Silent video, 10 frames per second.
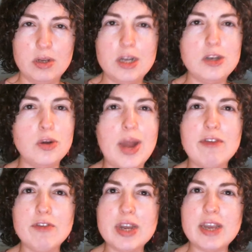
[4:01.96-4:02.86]
Don't
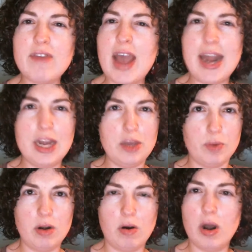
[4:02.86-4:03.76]
ever give
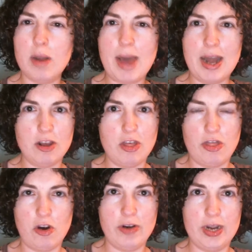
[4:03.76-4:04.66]
anyone automatic
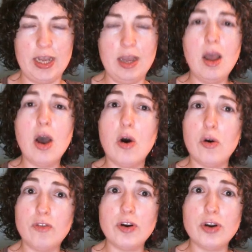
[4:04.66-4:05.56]
authority
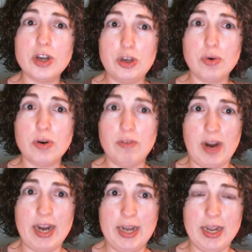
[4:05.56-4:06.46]
over your
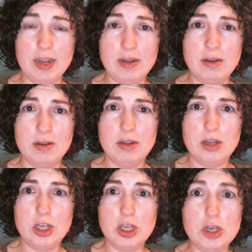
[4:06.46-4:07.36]
writing.
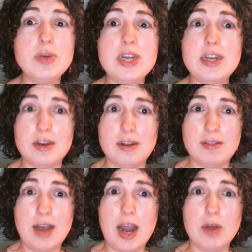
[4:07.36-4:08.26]
You need to
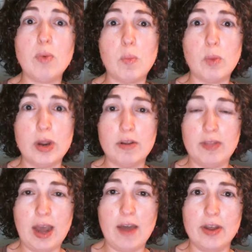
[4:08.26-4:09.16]
decide one way or
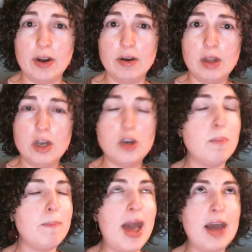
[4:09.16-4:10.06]
the other, no
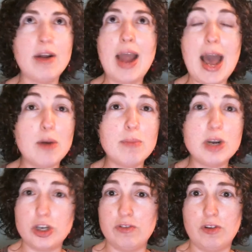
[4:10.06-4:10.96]
matter how
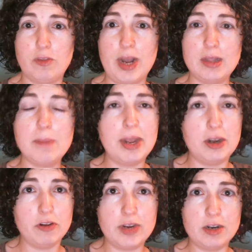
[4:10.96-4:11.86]
much you respect the
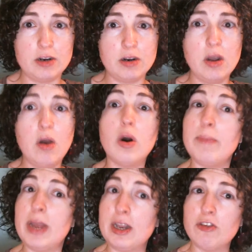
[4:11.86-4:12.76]
beta reader or
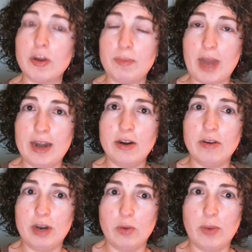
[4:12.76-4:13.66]
manuscript editor
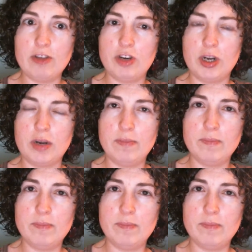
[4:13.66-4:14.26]
in question.